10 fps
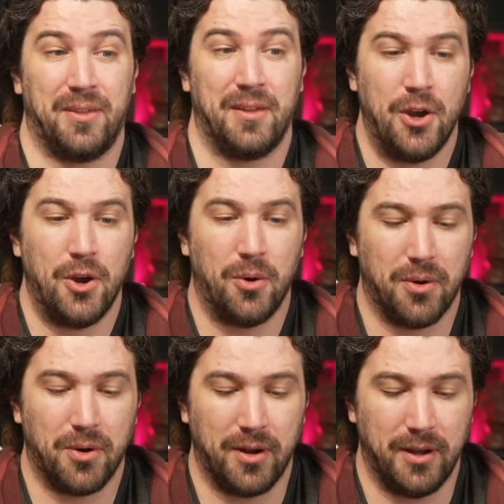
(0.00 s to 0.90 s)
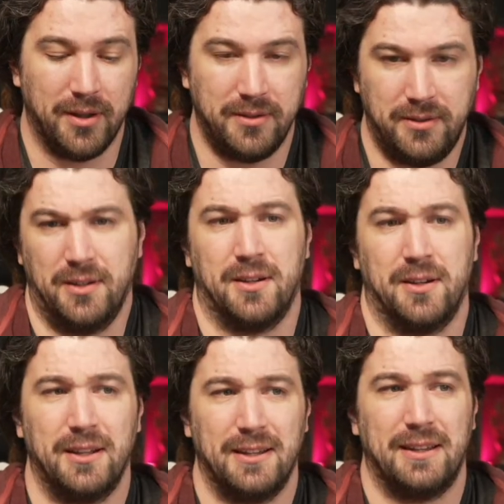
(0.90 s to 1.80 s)
or a duh
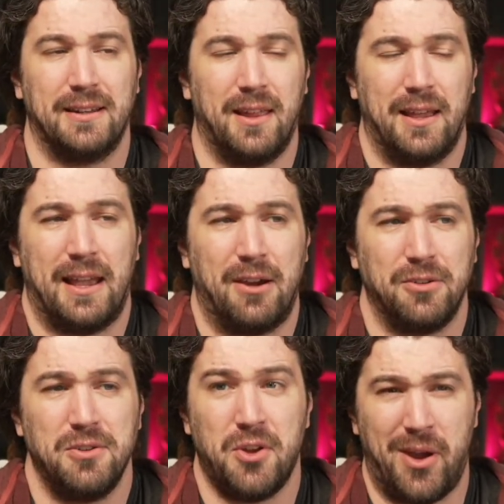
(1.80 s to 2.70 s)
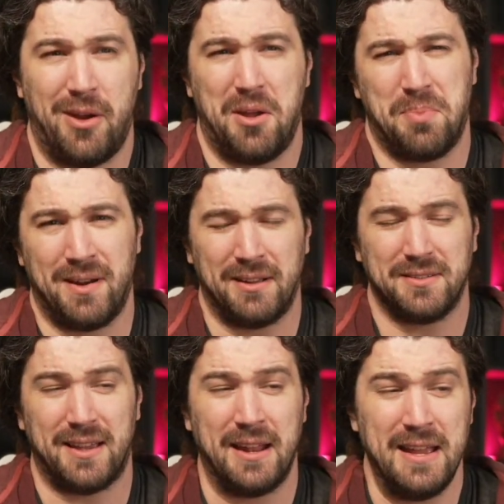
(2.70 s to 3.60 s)
in it? Like, how do you know how I pronounce
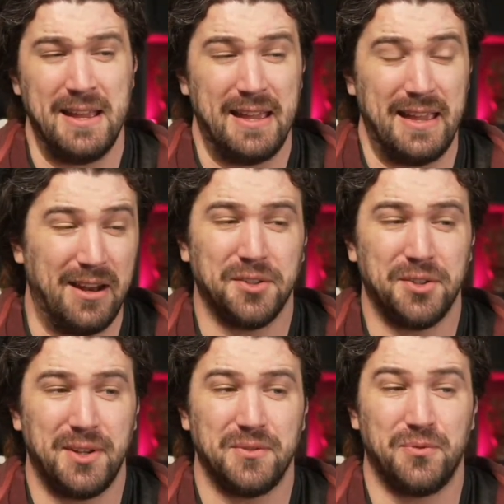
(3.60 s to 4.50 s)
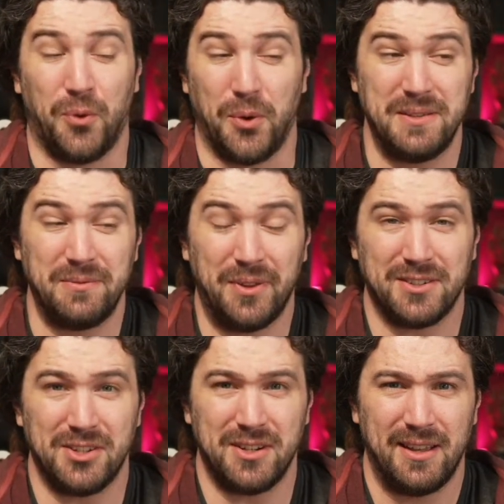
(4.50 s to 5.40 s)
that? It also does voice
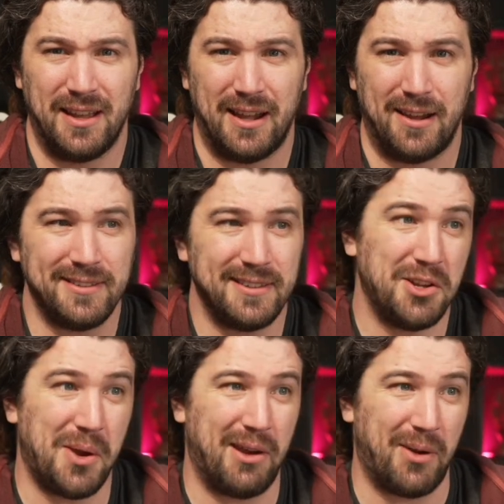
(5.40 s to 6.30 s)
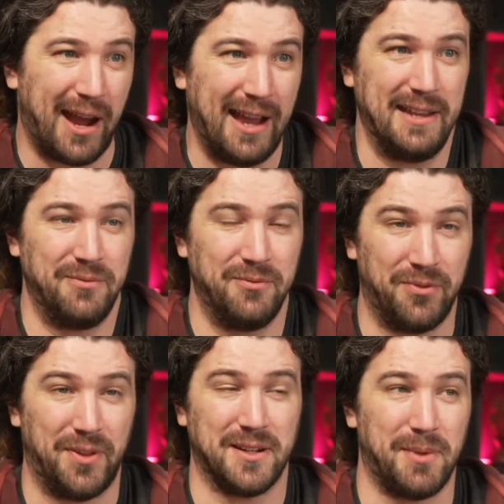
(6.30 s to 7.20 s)
inflection. How does it know how I
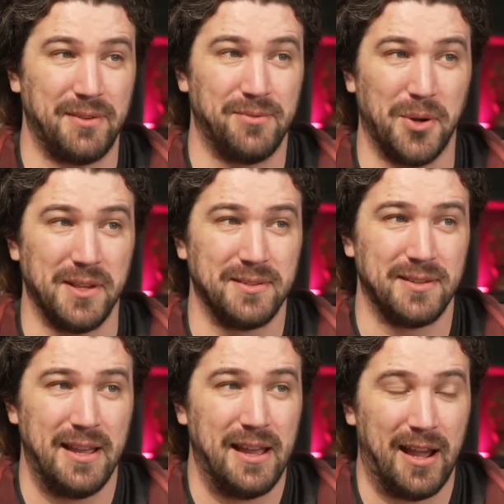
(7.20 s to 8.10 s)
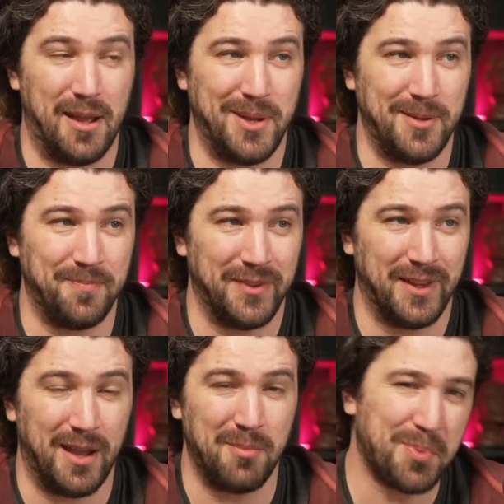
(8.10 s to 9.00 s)
inflect my voice? I mean,
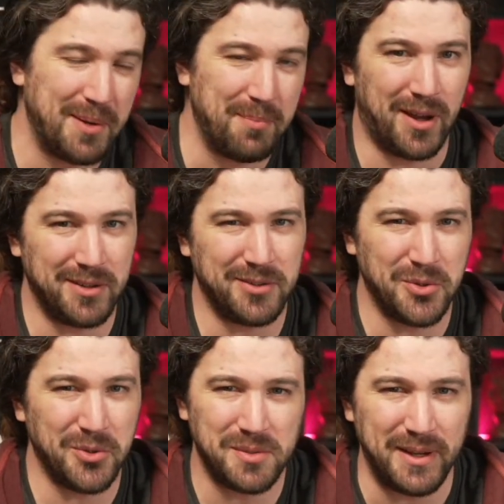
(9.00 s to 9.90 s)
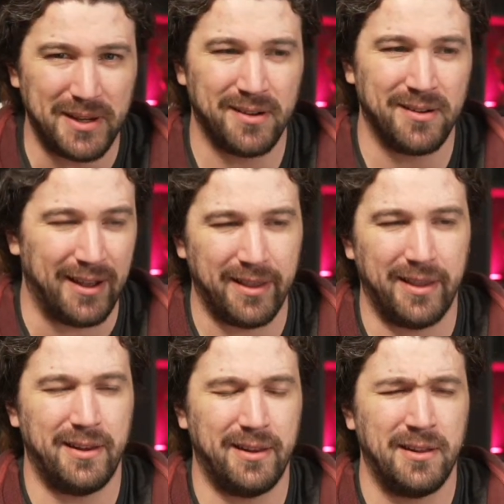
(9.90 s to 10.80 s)
I'm a pretty monotone speaker. I get
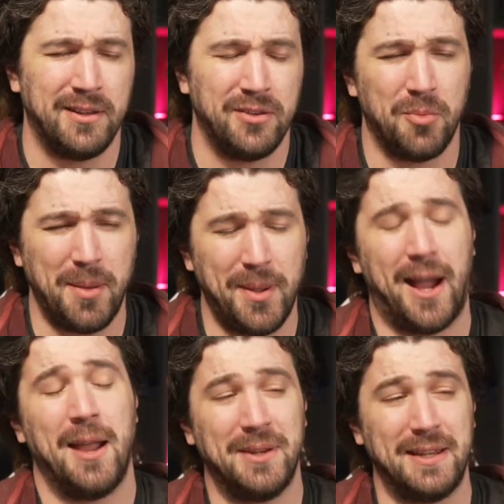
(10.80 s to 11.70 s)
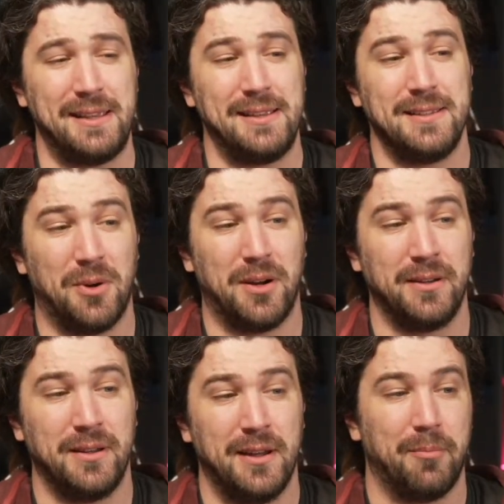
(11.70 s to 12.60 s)
it. So maybe I'm an easy one.
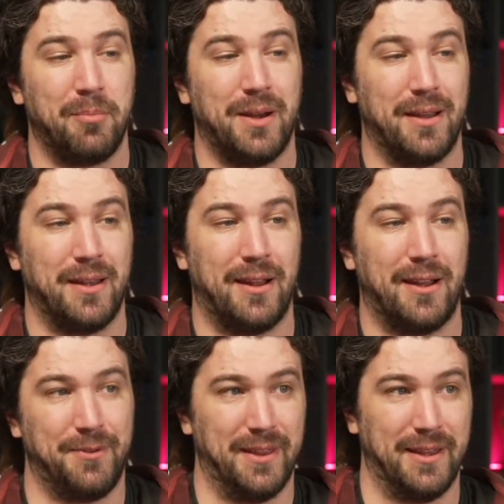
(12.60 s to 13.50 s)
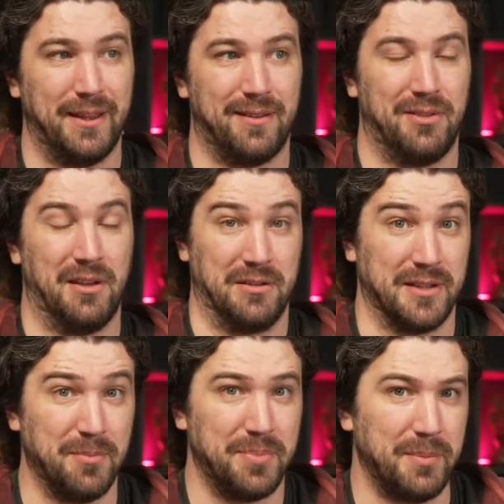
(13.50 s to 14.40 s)
But I feel like there are
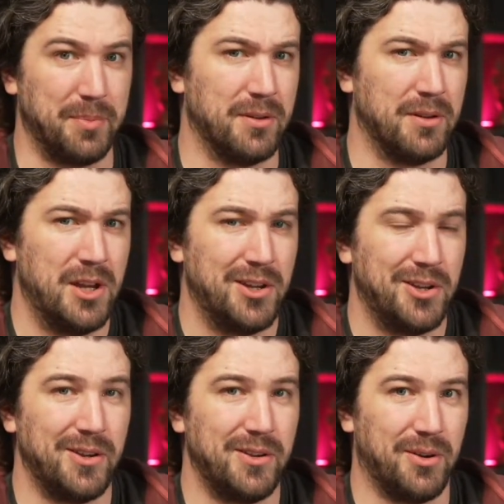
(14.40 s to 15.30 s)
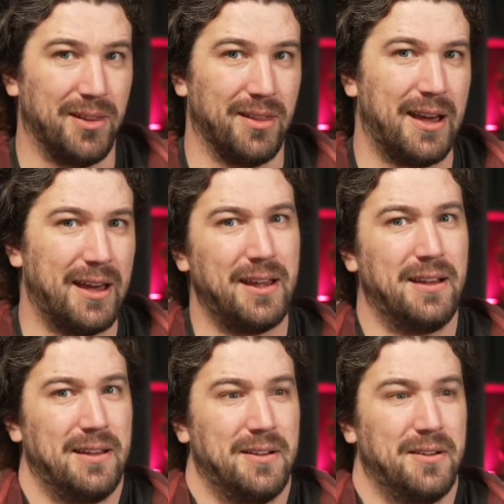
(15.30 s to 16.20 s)
some people who do a lot
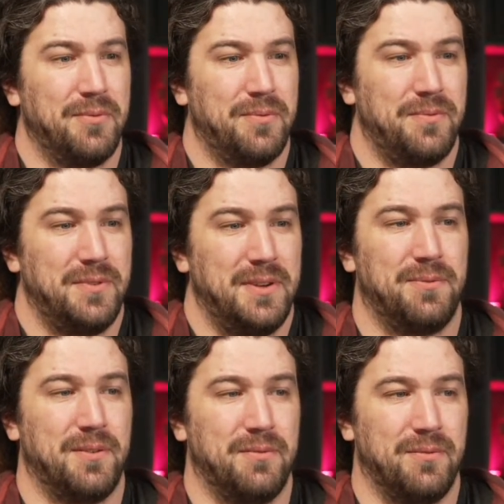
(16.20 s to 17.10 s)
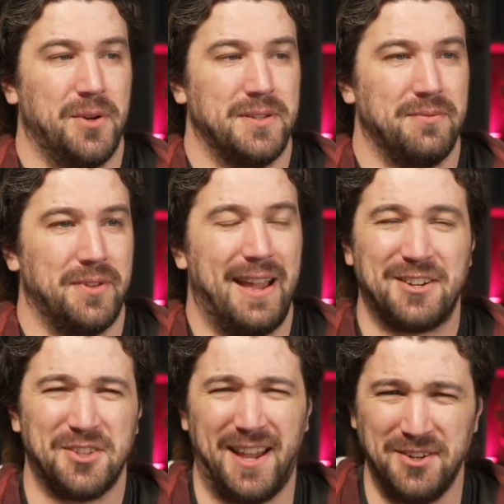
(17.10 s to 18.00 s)
of different voice
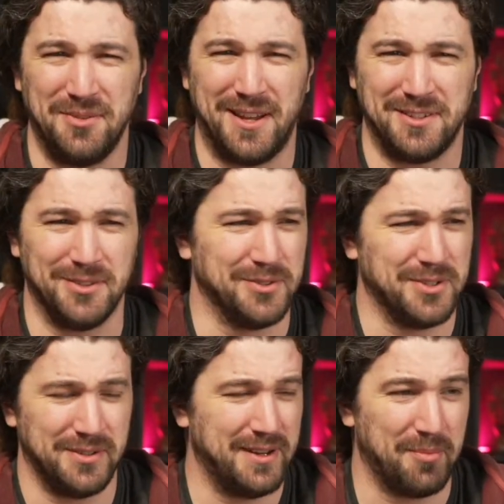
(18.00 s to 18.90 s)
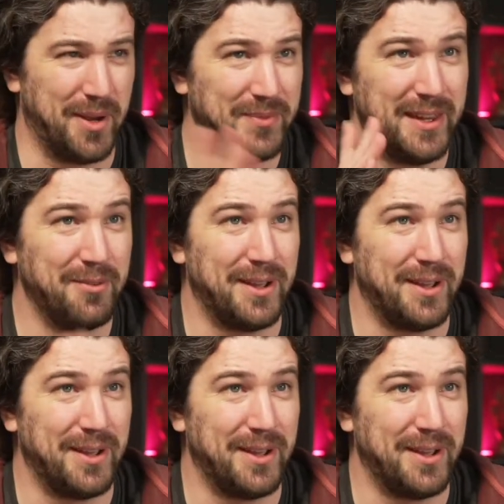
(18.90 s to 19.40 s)
actually, I do that too, so never mind. Anyways,